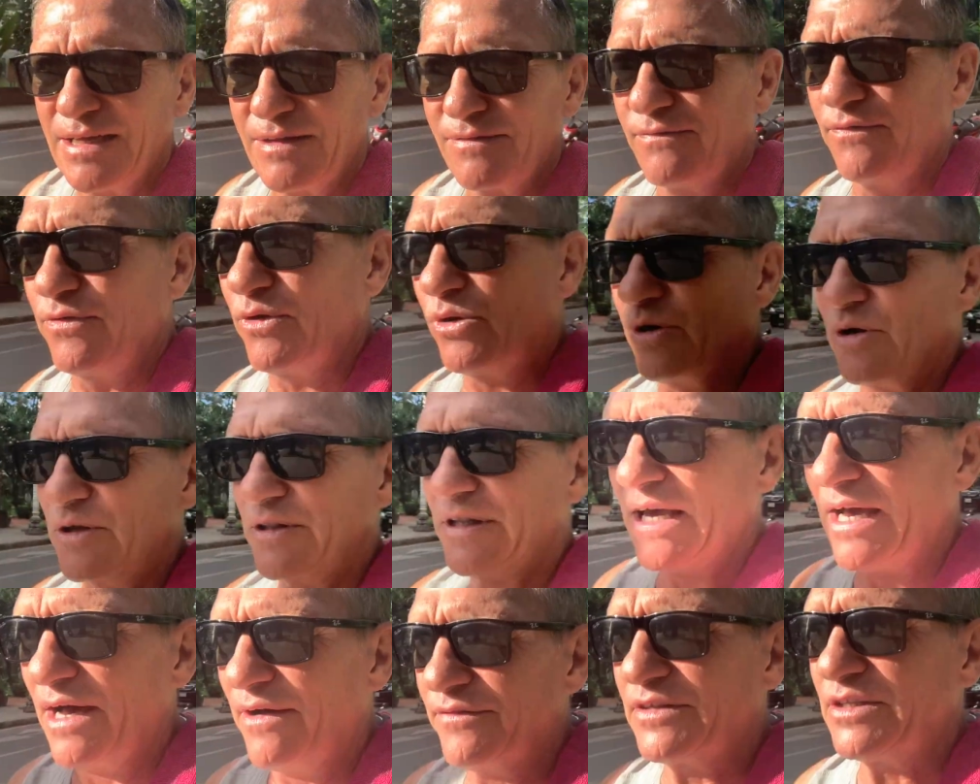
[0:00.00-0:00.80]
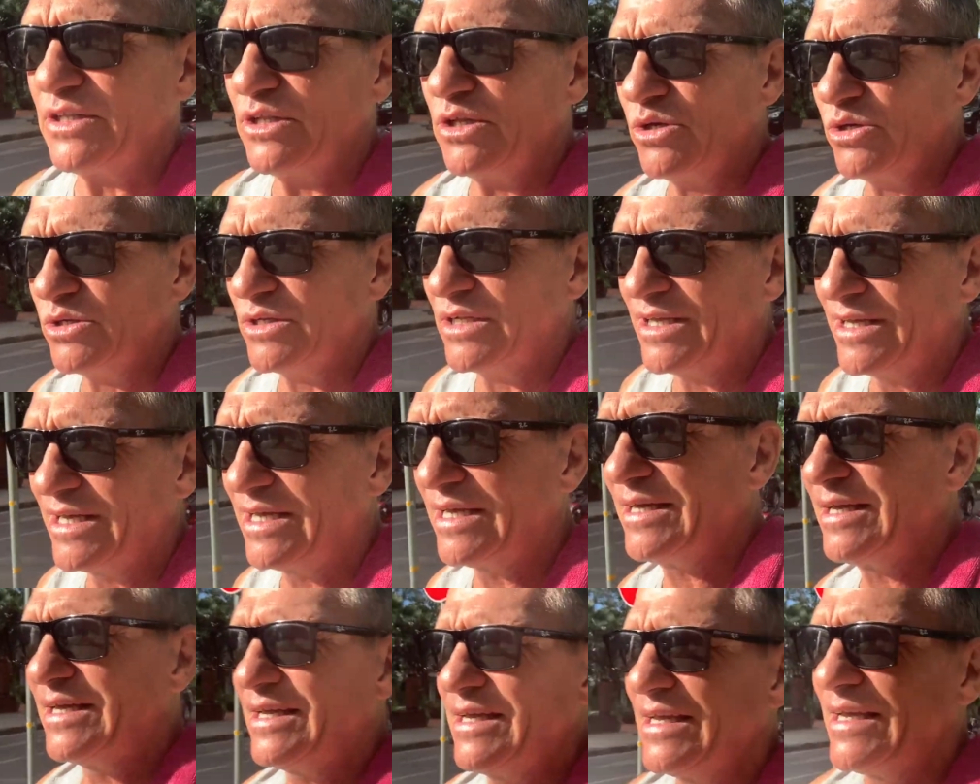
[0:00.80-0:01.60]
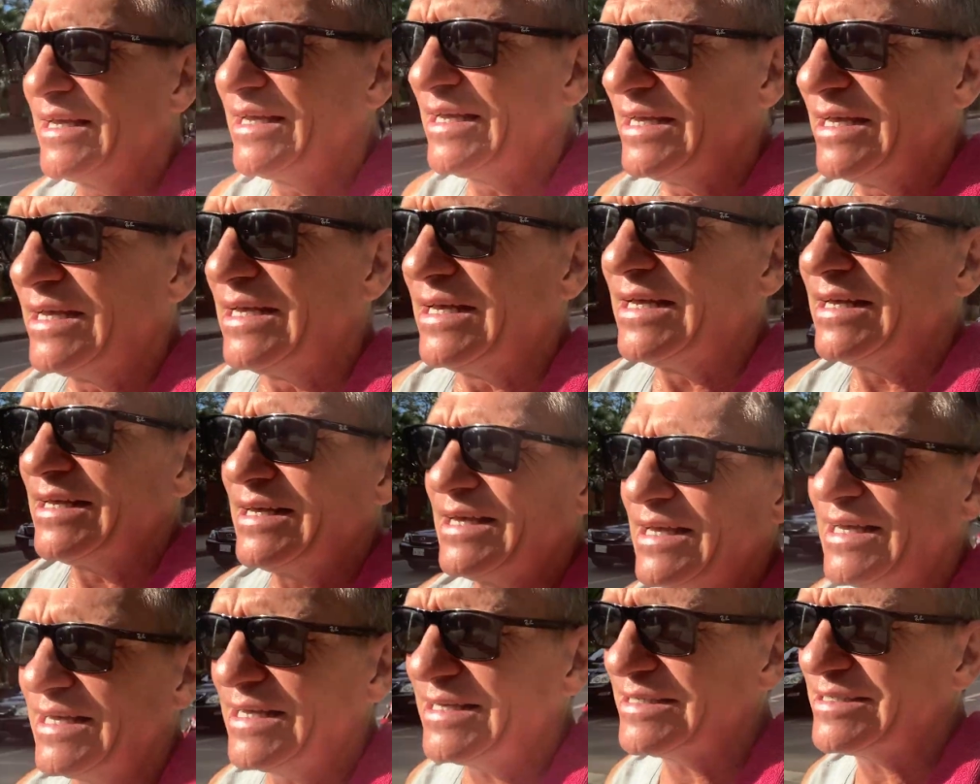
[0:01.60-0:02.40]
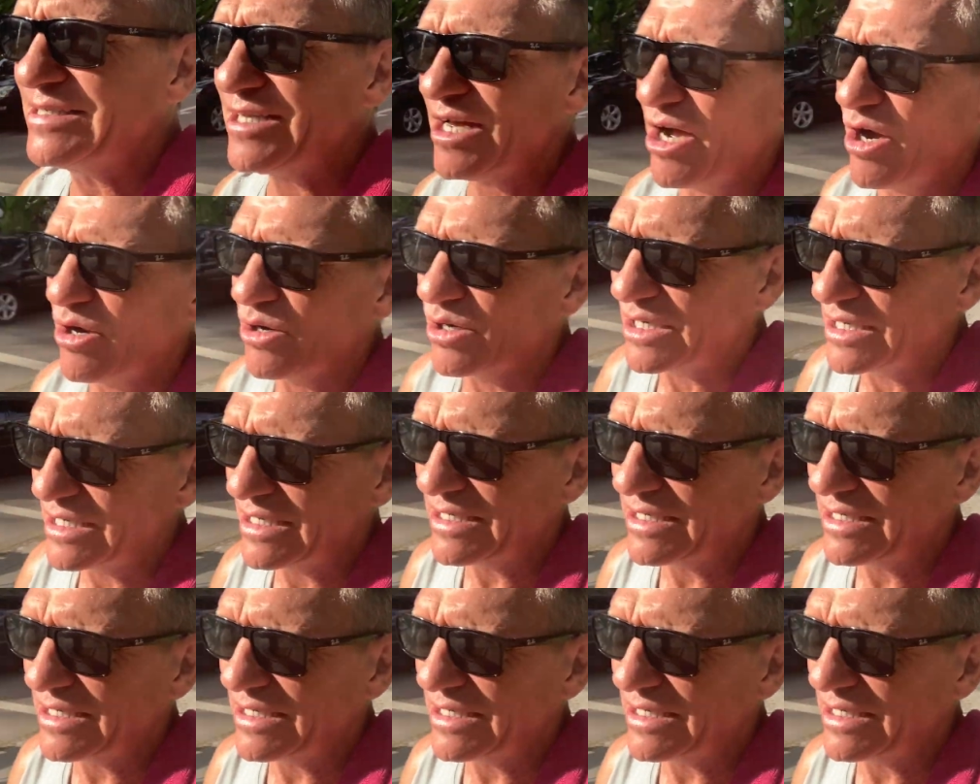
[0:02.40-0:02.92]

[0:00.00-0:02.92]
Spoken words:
4 in the afternoon. So,